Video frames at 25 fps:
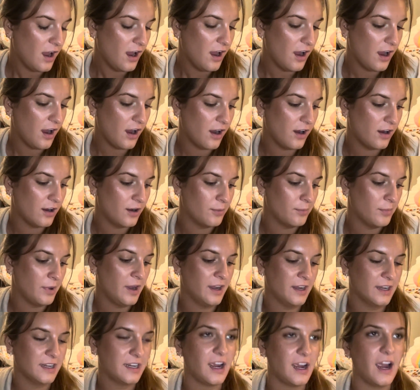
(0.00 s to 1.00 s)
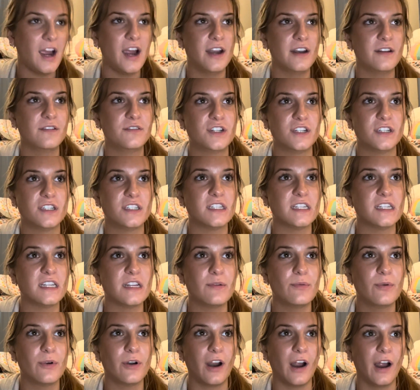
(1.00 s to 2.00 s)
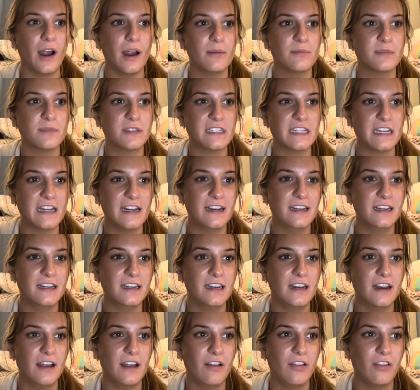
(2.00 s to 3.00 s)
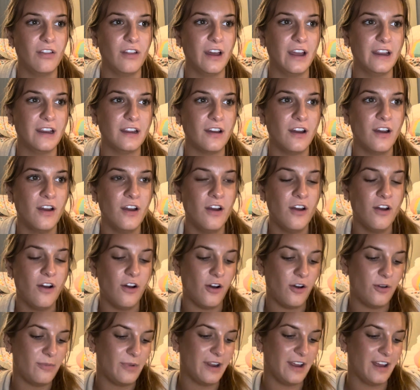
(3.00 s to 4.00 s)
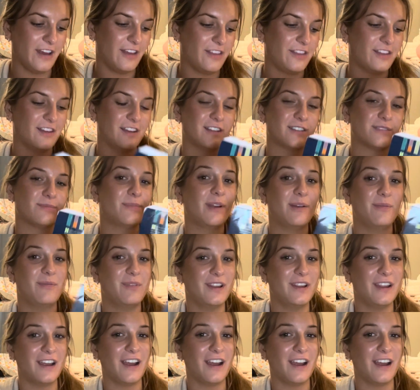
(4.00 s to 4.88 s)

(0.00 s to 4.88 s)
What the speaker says: kind of just see where I'm standing, on my ethics, maybe.